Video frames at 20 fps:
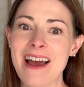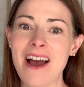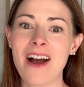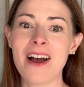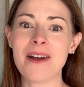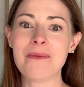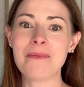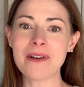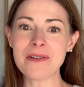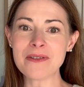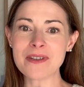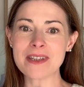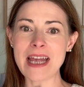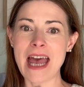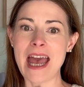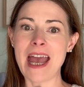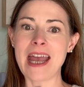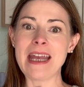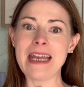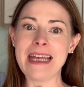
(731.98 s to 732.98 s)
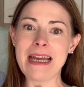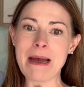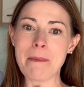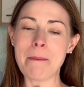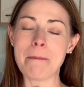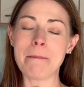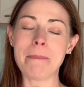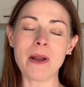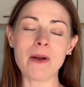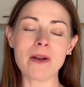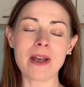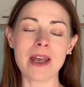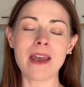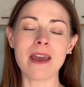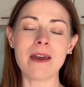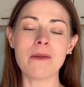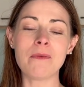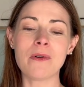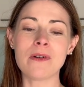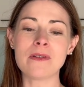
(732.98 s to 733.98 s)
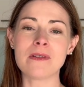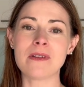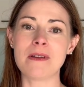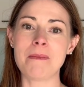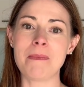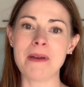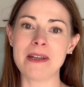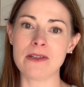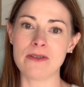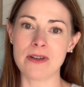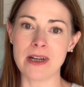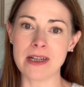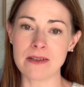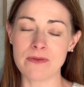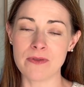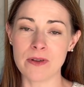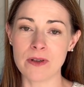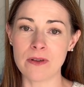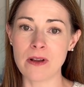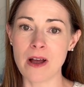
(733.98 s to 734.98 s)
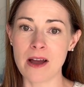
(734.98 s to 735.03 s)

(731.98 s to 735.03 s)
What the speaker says: I will say, blocking it was a bit stressful.